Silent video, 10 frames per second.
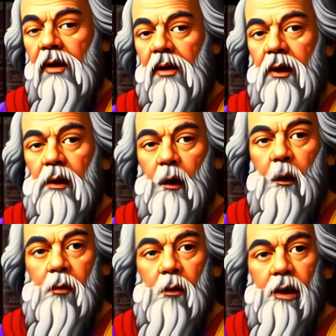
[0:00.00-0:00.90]
as an
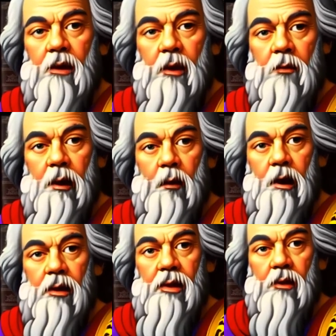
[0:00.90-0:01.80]
angel number.
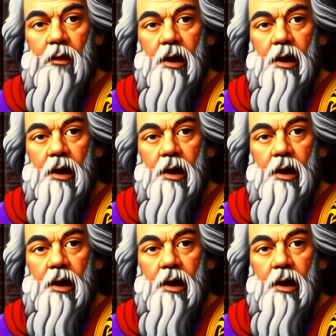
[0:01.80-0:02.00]
To